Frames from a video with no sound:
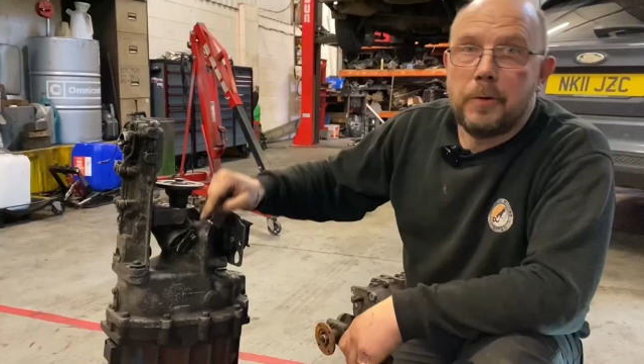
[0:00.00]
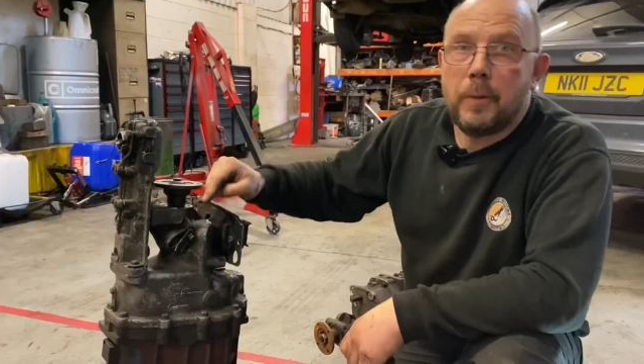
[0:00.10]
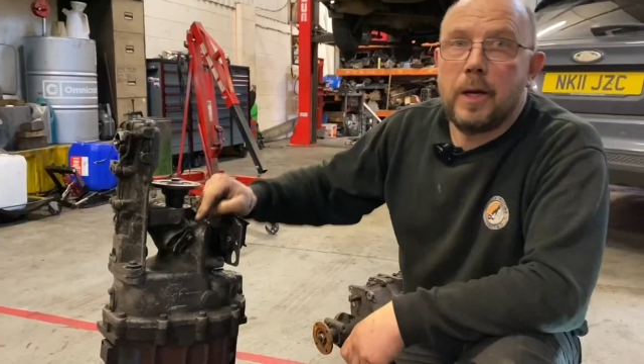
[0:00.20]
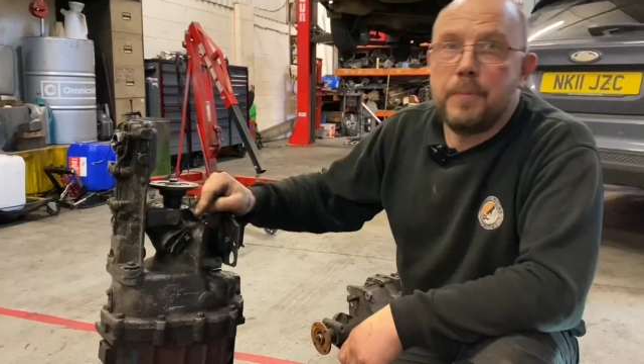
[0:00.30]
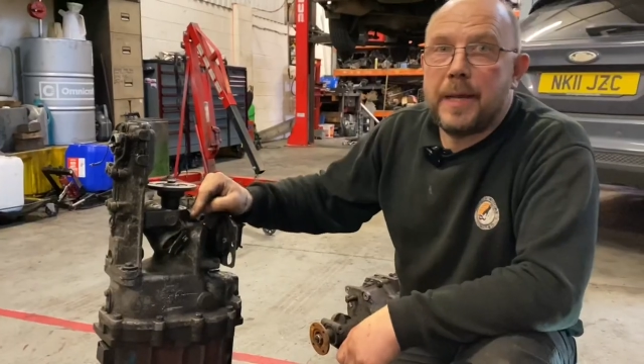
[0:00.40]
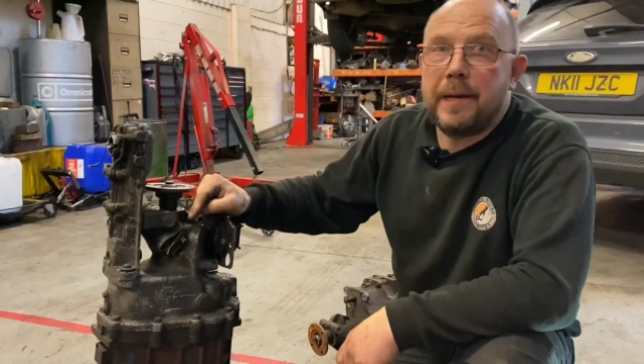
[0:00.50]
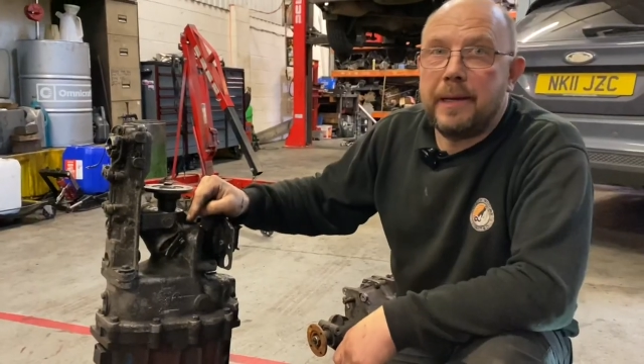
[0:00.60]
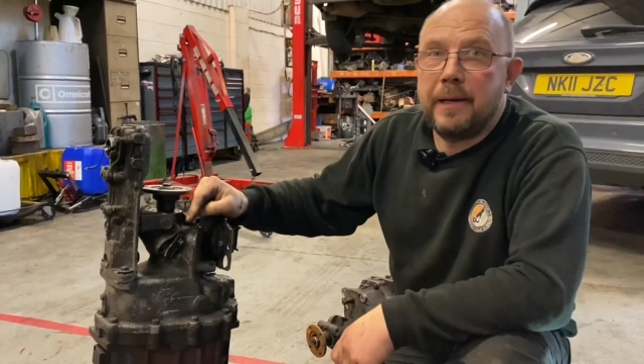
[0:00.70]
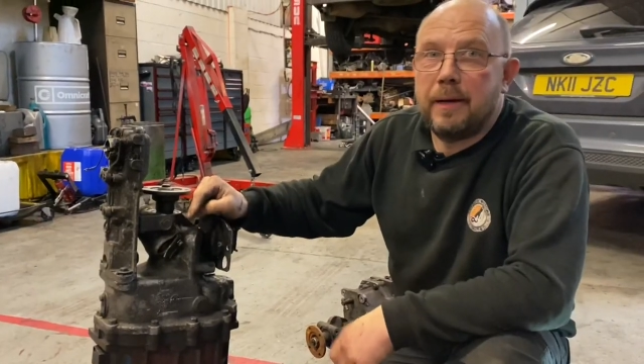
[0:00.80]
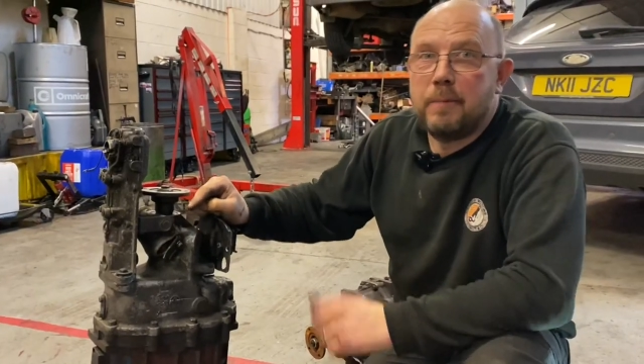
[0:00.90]
While I'm down
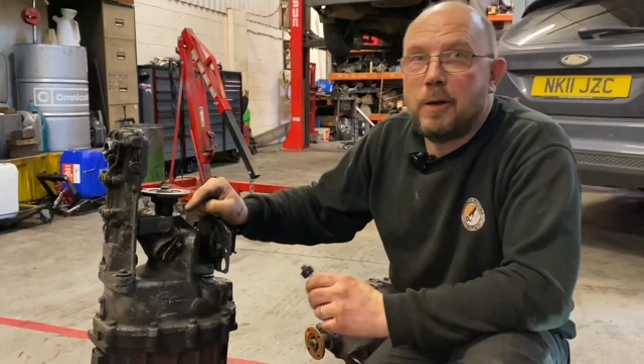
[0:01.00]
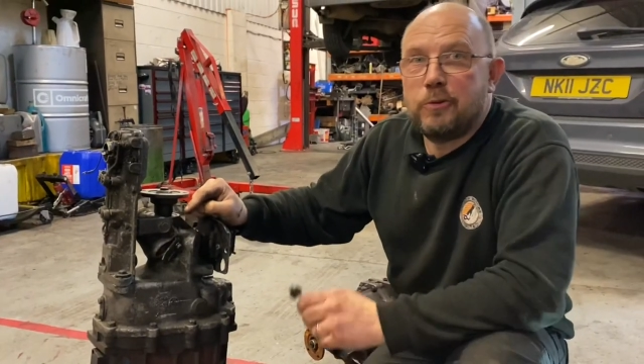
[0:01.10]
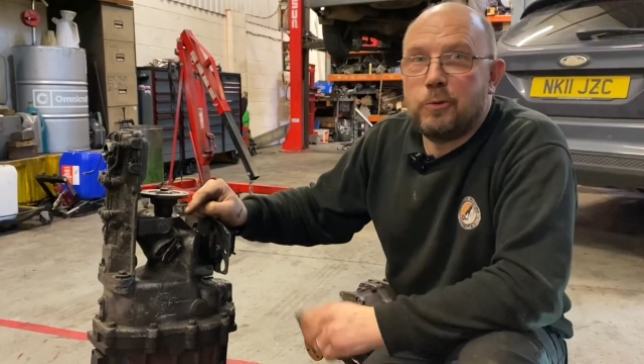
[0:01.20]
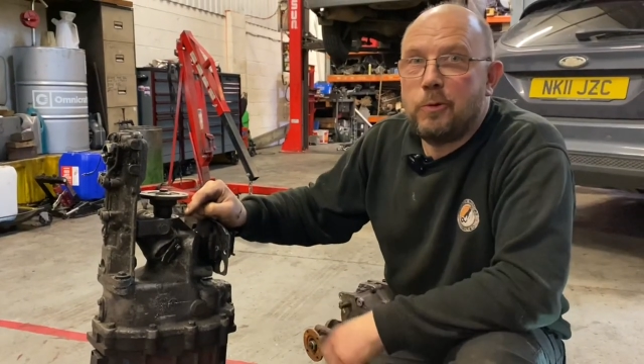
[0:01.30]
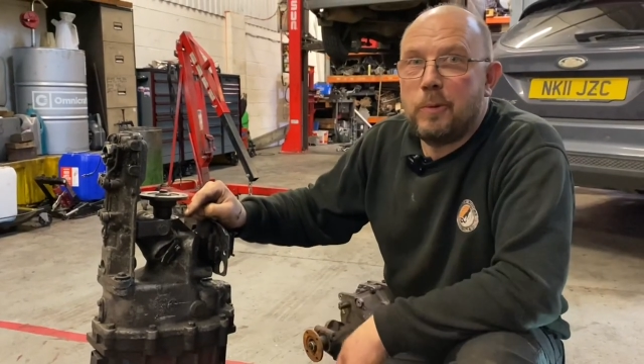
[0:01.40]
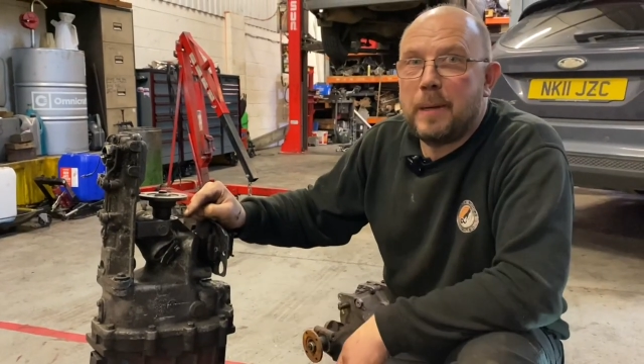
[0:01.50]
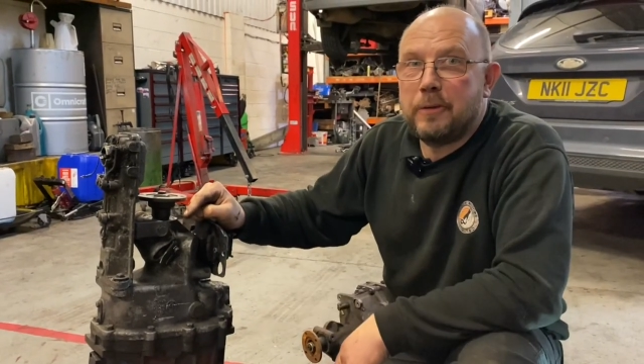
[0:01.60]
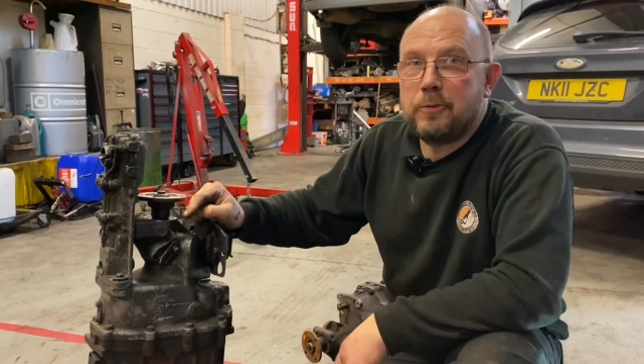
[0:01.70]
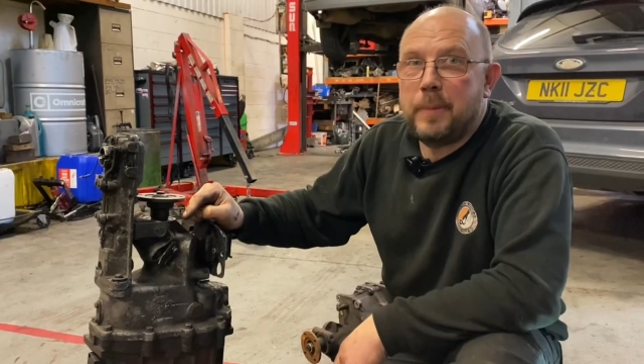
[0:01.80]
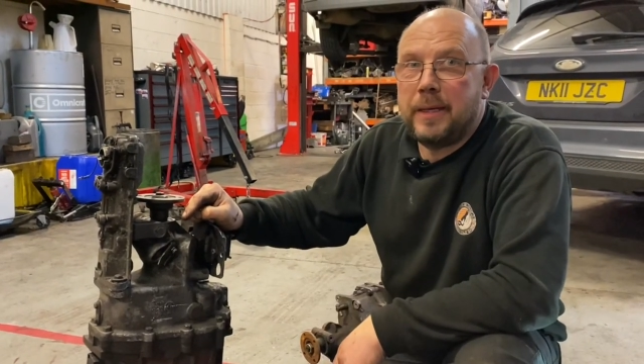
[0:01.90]
here, I might as well talk about
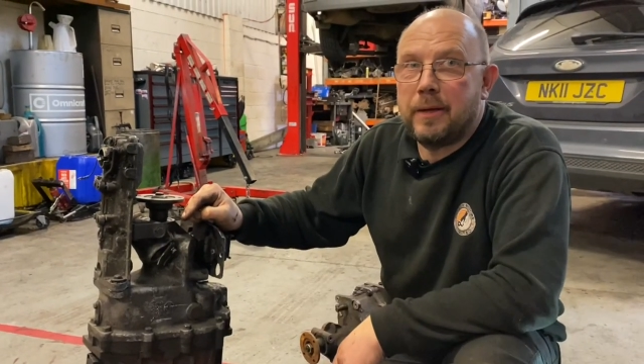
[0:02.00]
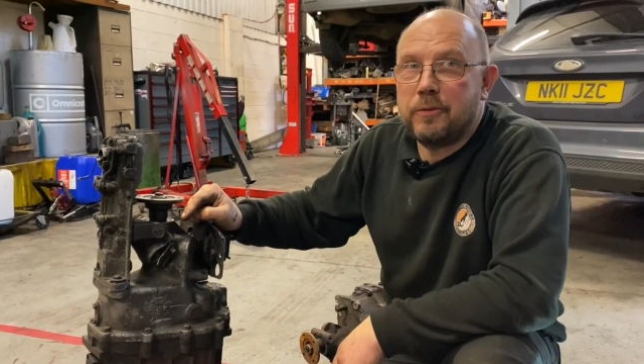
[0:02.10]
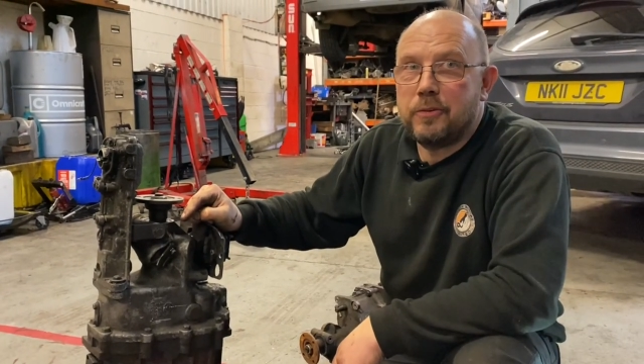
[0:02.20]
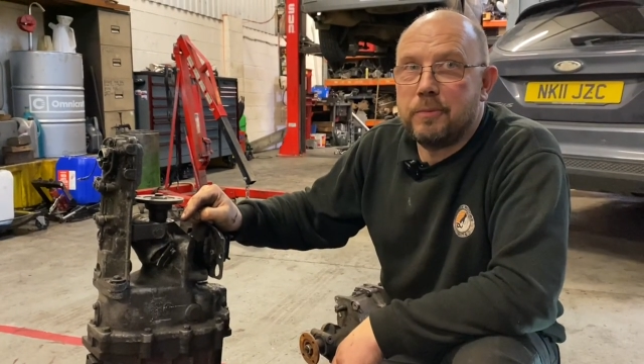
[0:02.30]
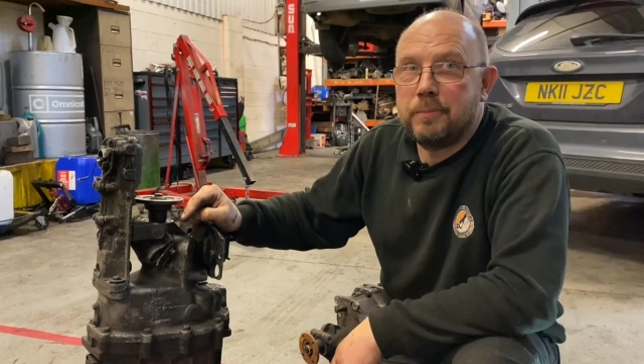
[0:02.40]
speedos.